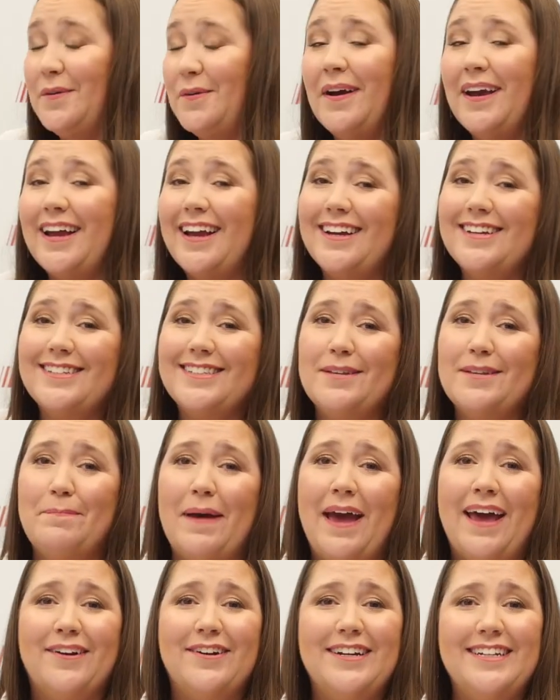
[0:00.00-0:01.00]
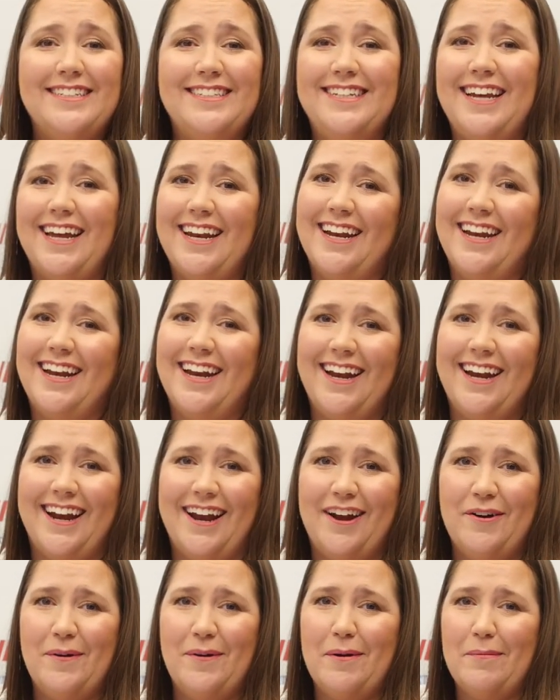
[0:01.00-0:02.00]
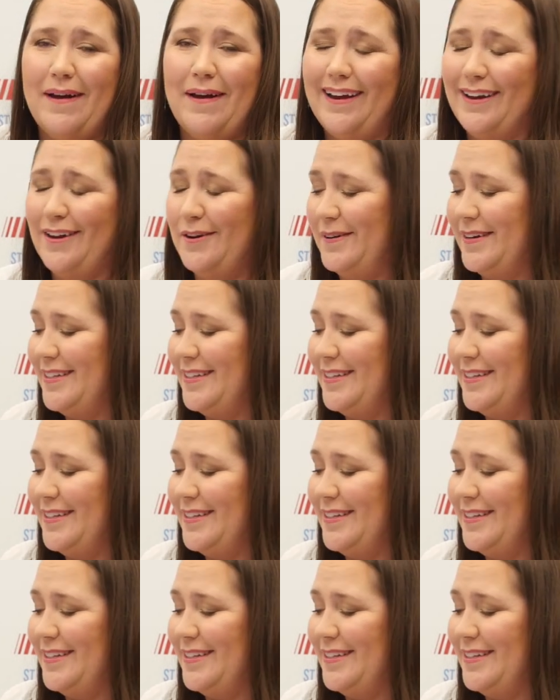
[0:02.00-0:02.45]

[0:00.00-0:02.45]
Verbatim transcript: it, because the battery's dead in it, and yeah. I don't want to buy a new one,